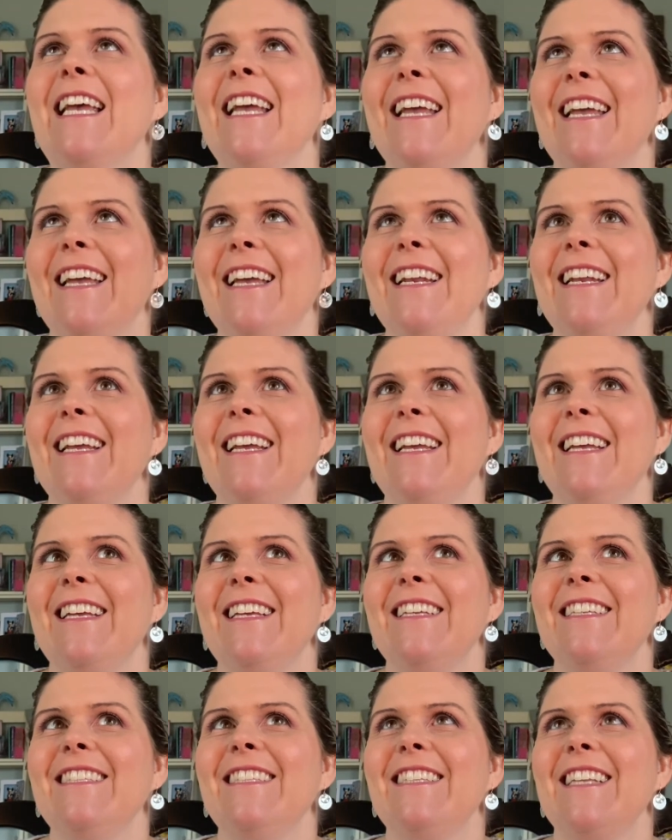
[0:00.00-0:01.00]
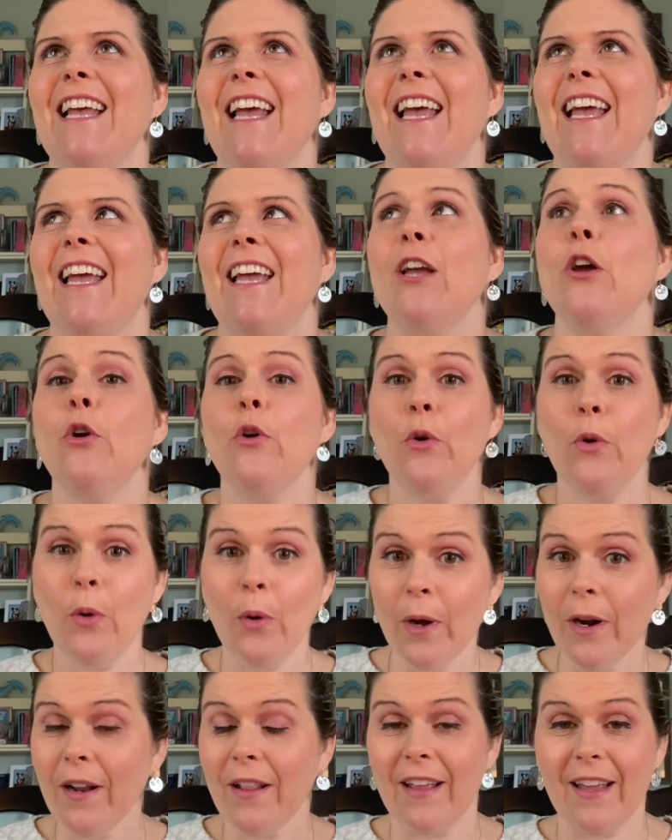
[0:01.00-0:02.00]
It is a
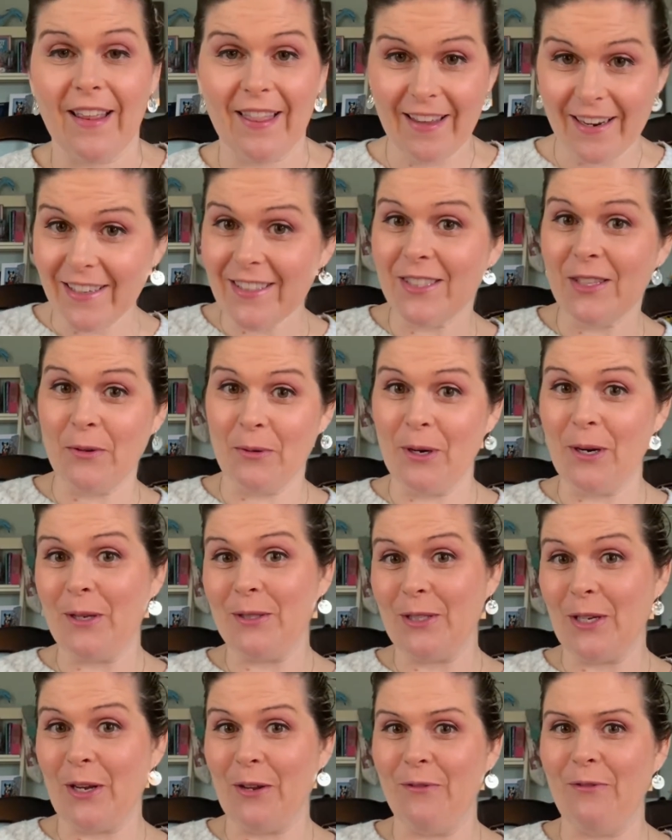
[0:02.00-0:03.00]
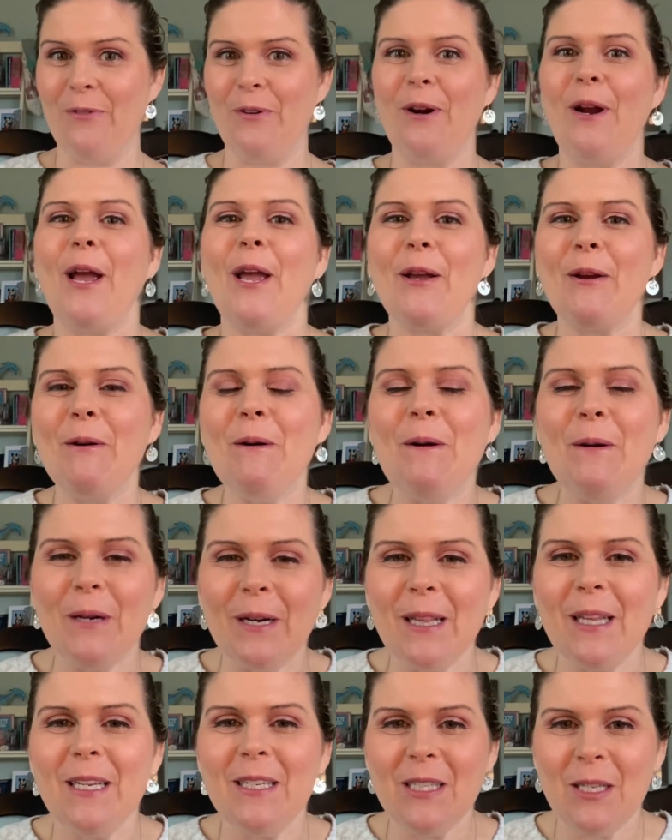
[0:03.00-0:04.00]
quarterly. There's the word I was looking for. A
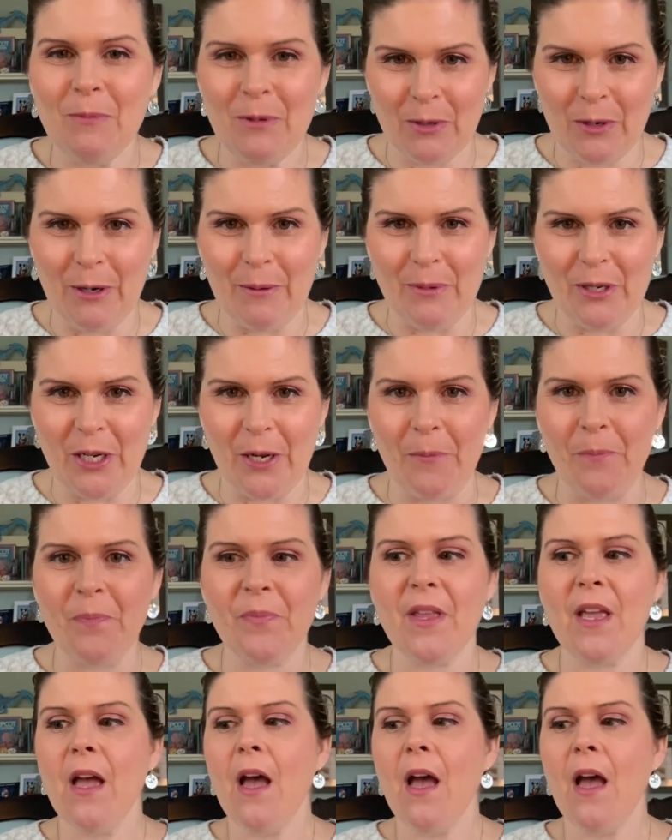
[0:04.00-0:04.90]
quarterly subscription.